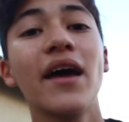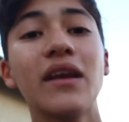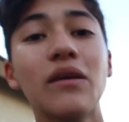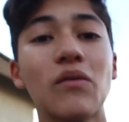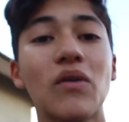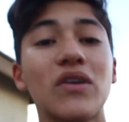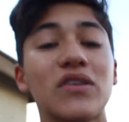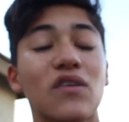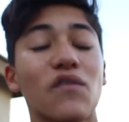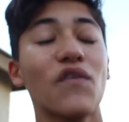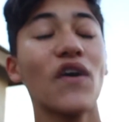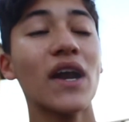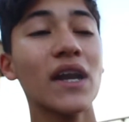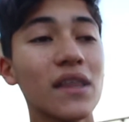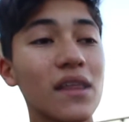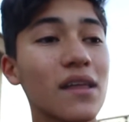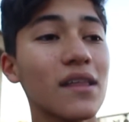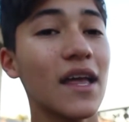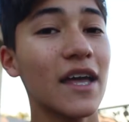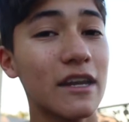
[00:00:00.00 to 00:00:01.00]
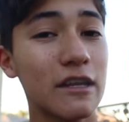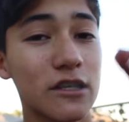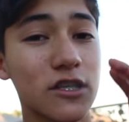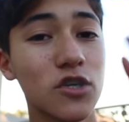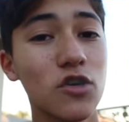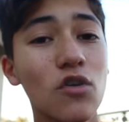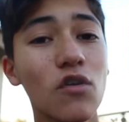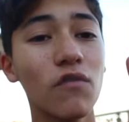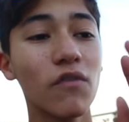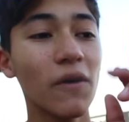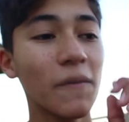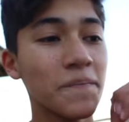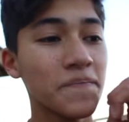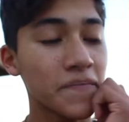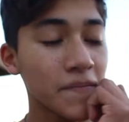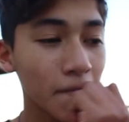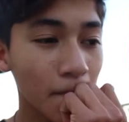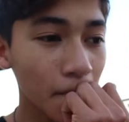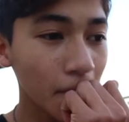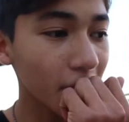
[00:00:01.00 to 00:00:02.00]
Anyways, I finally landed two of them.
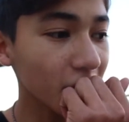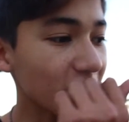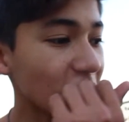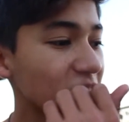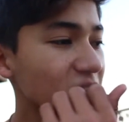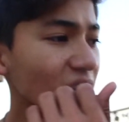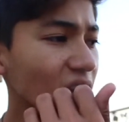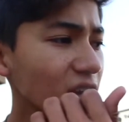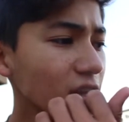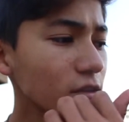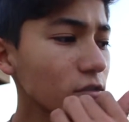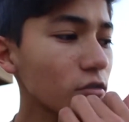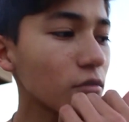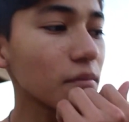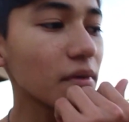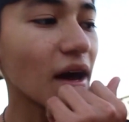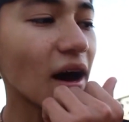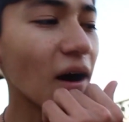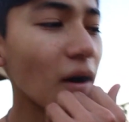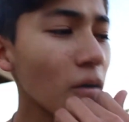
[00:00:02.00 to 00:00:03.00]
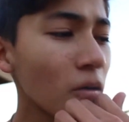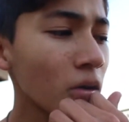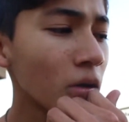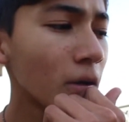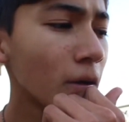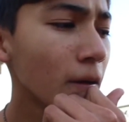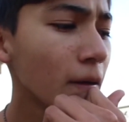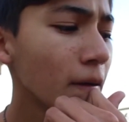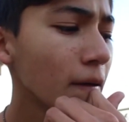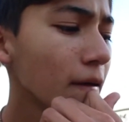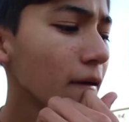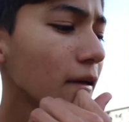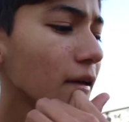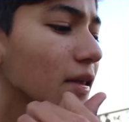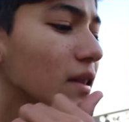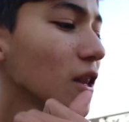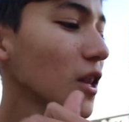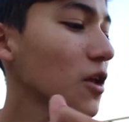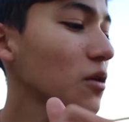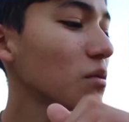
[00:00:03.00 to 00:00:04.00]
I think I can do them now
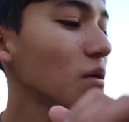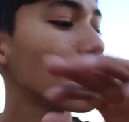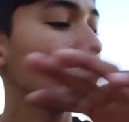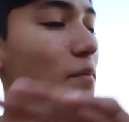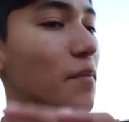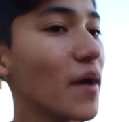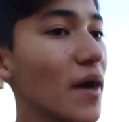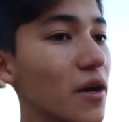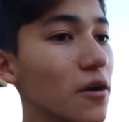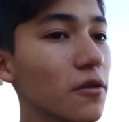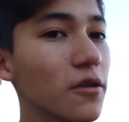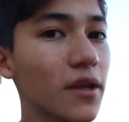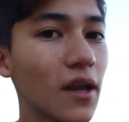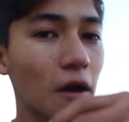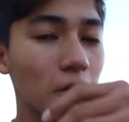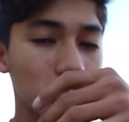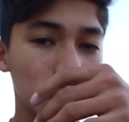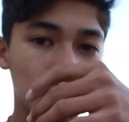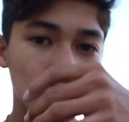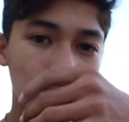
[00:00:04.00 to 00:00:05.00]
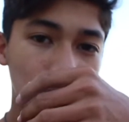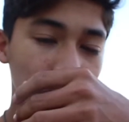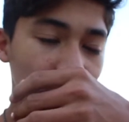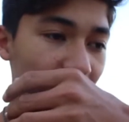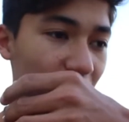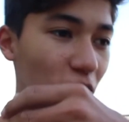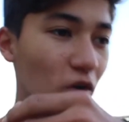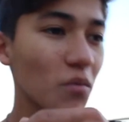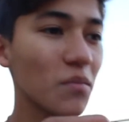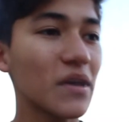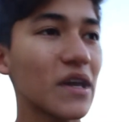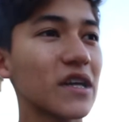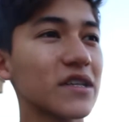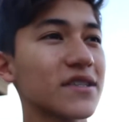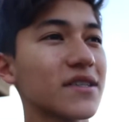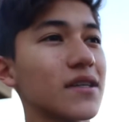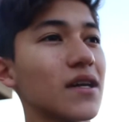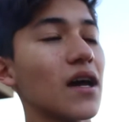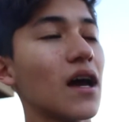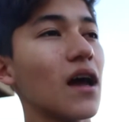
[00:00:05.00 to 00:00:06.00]
a little bit better than I was doing them before,
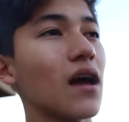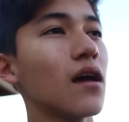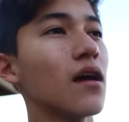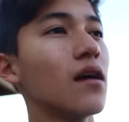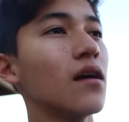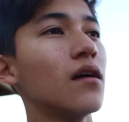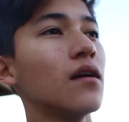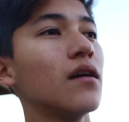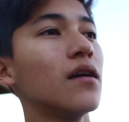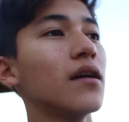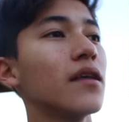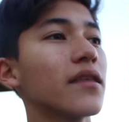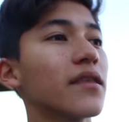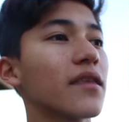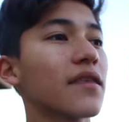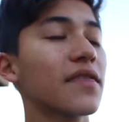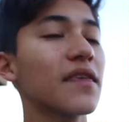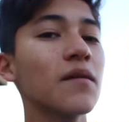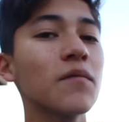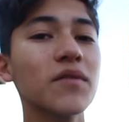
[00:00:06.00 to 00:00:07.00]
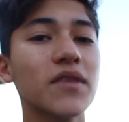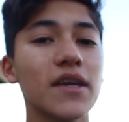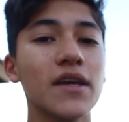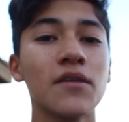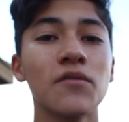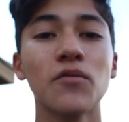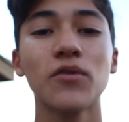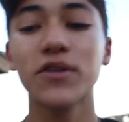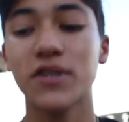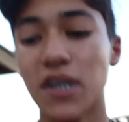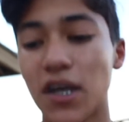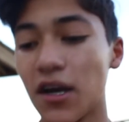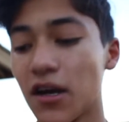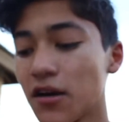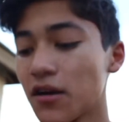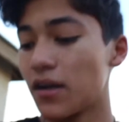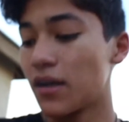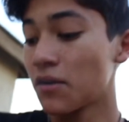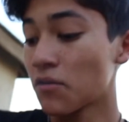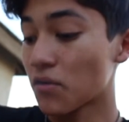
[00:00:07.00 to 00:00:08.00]
because the thing with inward
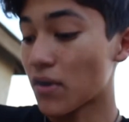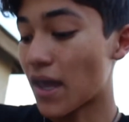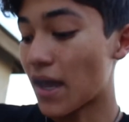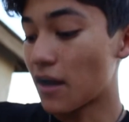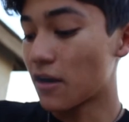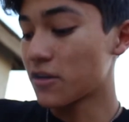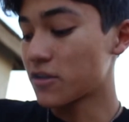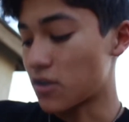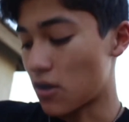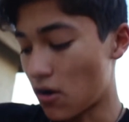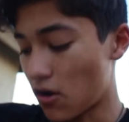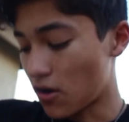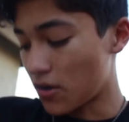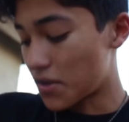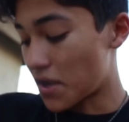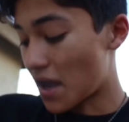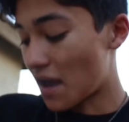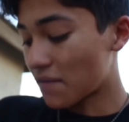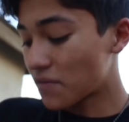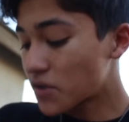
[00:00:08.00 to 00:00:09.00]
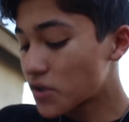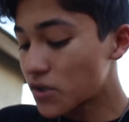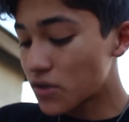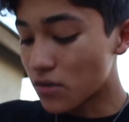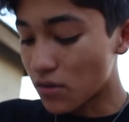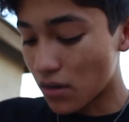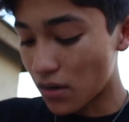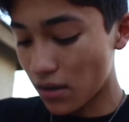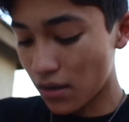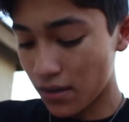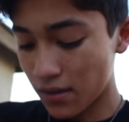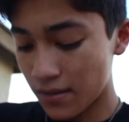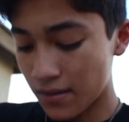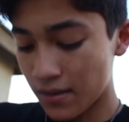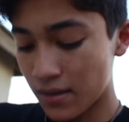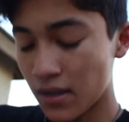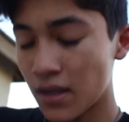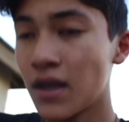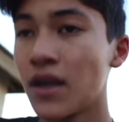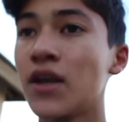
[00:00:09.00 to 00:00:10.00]
airs are you have to
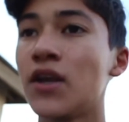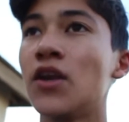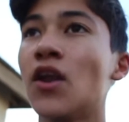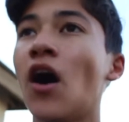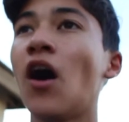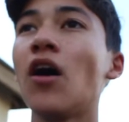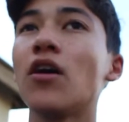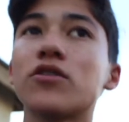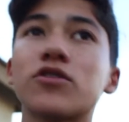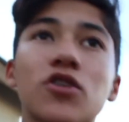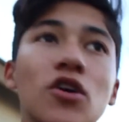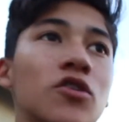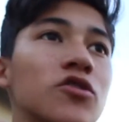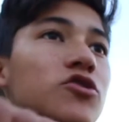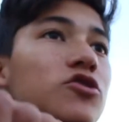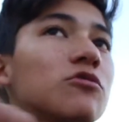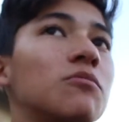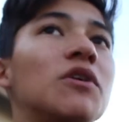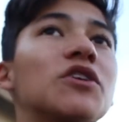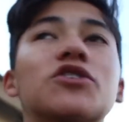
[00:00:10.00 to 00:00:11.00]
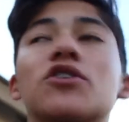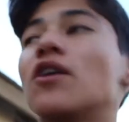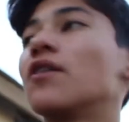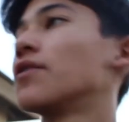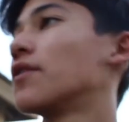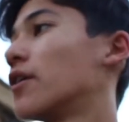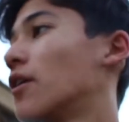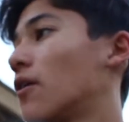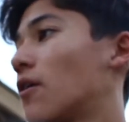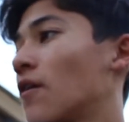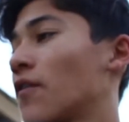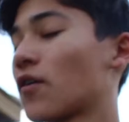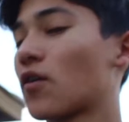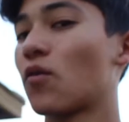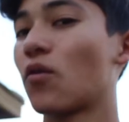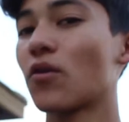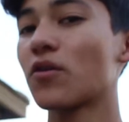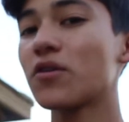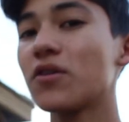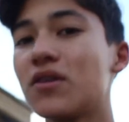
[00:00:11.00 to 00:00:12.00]
not turn so much on the
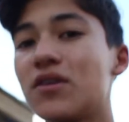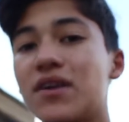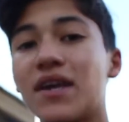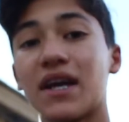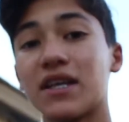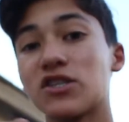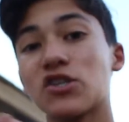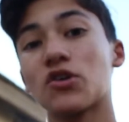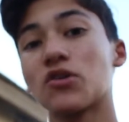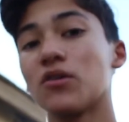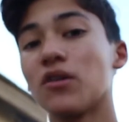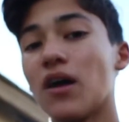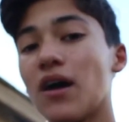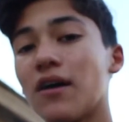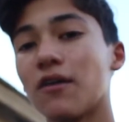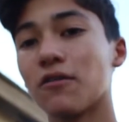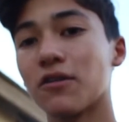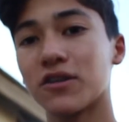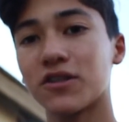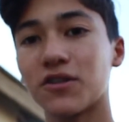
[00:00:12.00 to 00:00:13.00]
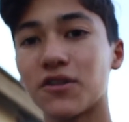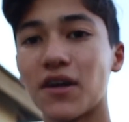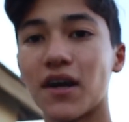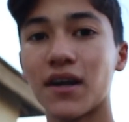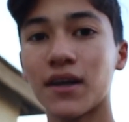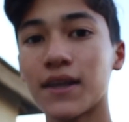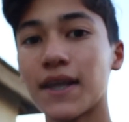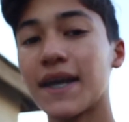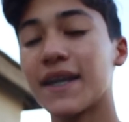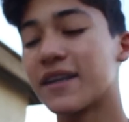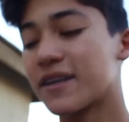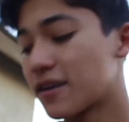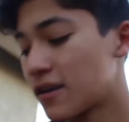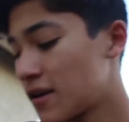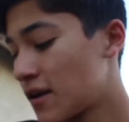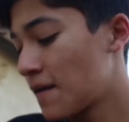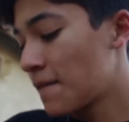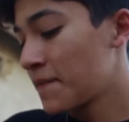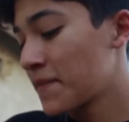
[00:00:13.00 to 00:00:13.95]
quarter. You can't turn a lot or else you're not gonna land it.